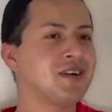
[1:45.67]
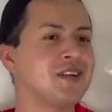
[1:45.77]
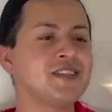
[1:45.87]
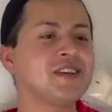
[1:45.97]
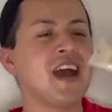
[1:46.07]

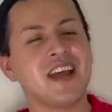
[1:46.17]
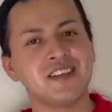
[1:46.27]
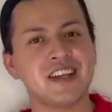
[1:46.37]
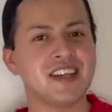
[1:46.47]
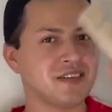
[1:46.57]
going to
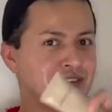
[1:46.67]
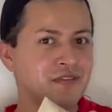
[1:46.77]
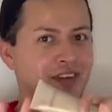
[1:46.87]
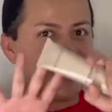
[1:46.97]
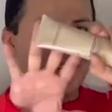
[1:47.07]
hydrate even
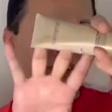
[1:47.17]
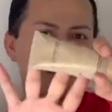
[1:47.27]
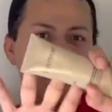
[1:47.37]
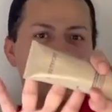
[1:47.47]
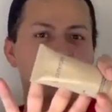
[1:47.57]
further
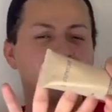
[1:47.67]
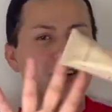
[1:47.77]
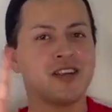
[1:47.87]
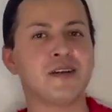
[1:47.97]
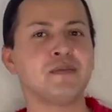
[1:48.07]
with this
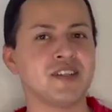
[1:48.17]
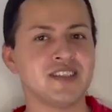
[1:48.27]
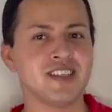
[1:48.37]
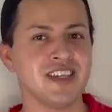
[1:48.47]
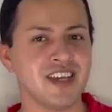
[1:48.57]
Laura
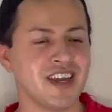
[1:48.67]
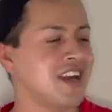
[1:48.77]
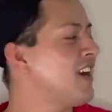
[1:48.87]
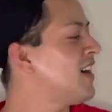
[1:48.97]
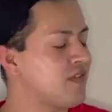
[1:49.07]

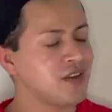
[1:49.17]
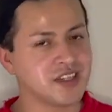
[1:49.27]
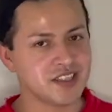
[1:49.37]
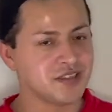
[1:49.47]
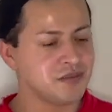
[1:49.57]
Mercier
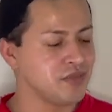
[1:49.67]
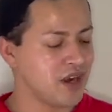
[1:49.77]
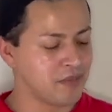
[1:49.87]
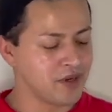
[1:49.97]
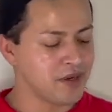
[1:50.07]
foundation
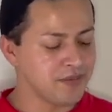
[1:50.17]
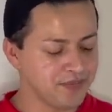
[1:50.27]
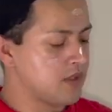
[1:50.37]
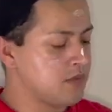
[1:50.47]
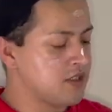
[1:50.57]
primer.
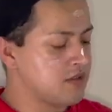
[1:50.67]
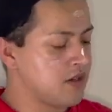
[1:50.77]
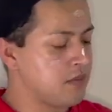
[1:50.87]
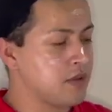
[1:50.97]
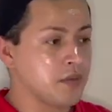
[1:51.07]
I'm just
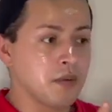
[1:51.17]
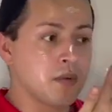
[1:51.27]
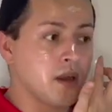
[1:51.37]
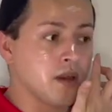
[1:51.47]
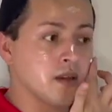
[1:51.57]
dropping my
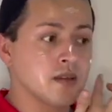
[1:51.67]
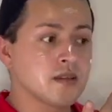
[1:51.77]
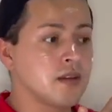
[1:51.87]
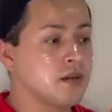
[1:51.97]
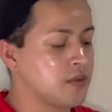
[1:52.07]
product.
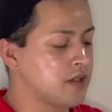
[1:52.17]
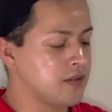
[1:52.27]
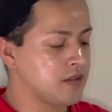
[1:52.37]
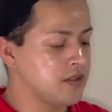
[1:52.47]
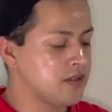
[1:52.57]
So we're
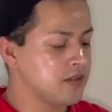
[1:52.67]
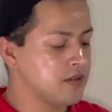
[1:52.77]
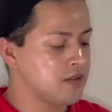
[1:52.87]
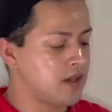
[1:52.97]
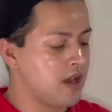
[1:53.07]
going to
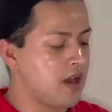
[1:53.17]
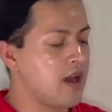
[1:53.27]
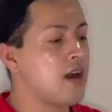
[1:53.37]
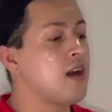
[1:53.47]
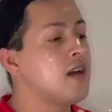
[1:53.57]

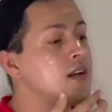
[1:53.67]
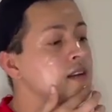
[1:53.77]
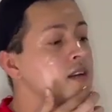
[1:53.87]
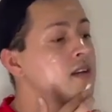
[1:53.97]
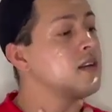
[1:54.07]
add
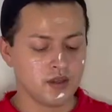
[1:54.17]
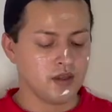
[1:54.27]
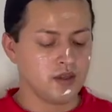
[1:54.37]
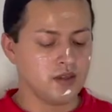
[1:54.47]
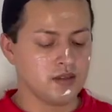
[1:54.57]

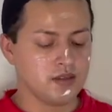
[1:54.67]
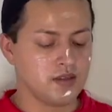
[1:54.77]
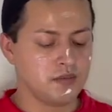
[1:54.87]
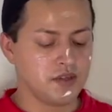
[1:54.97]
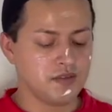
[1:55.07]

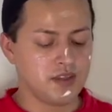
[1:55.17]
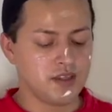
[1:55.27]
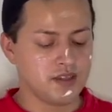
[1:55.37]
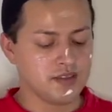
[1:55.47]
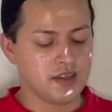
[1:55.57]
some of
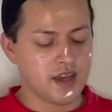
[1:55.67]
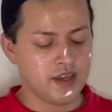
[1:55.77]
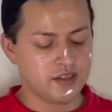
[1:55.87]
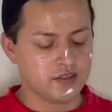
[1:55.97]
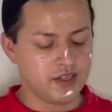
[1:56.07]
this
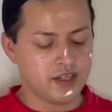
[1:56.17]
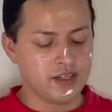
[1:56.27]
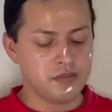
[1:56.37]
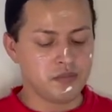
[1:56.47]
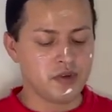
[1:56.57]

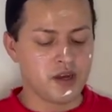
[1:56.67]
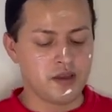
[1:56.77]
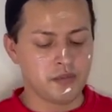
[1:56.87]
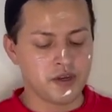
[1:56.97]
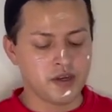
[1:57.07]
hydrating
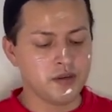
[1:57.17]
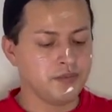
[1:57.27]
primer